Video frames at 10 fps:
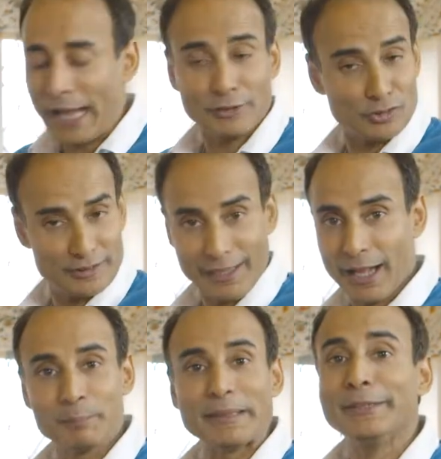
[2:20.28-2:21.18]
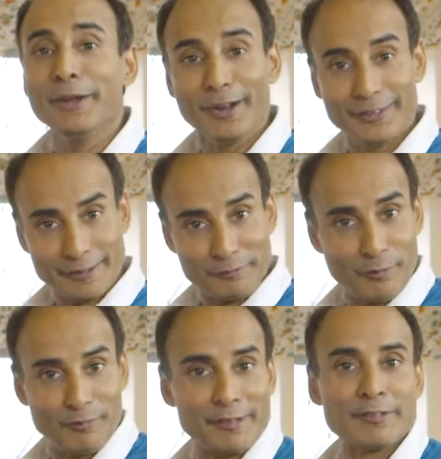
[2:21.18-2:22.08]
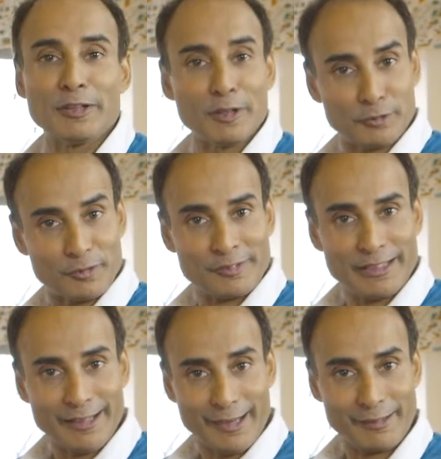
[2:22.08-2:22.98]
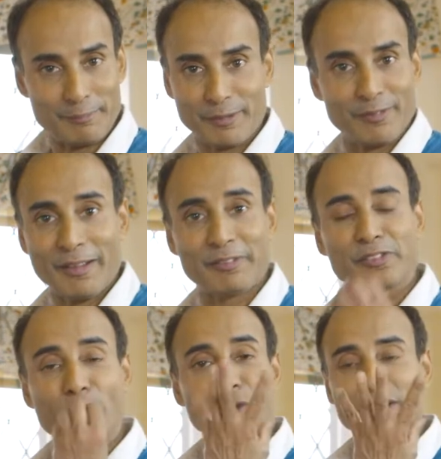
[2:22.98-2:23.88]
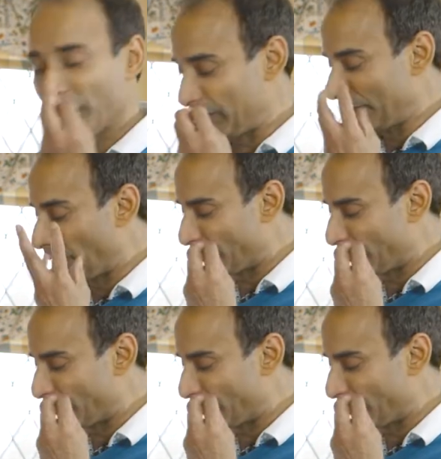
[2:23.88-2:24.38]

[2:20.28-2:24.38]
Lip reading: actually, I'll be yearning for this delicious delights because they're so lovely. The